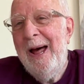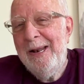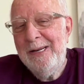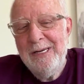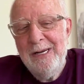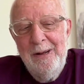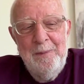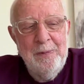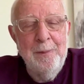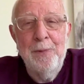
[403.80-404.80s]
And
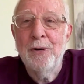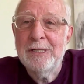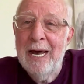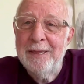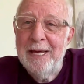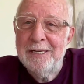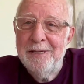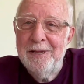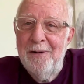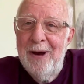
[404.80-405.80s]
um, the boys had
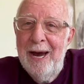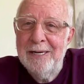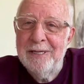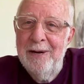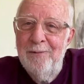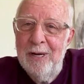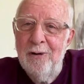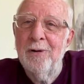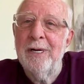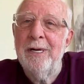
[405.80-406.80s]
that in their act. They
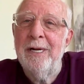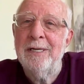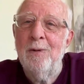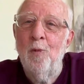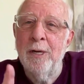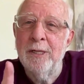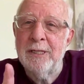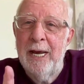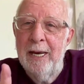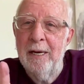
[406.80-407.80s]
recorded it in one
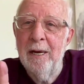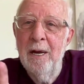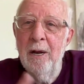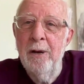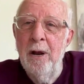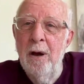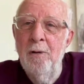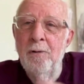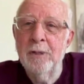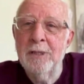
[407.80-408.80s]
take,
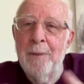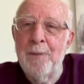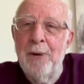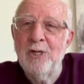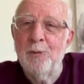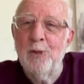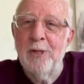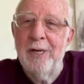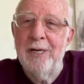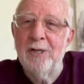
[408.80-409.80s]
no separation
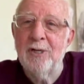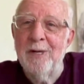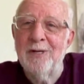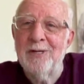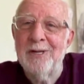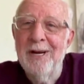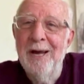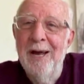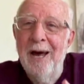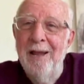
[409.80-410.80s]
between instruments,
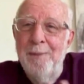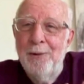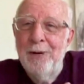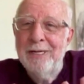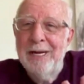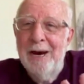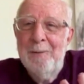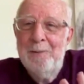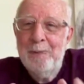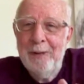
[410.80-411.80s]
and they put it
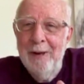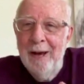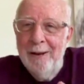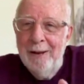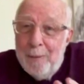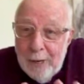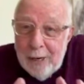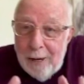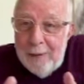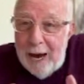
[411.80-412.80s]
out. Amazing. And they
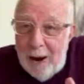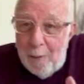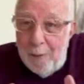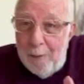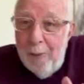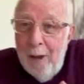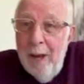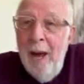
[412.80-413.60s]
put it on the album.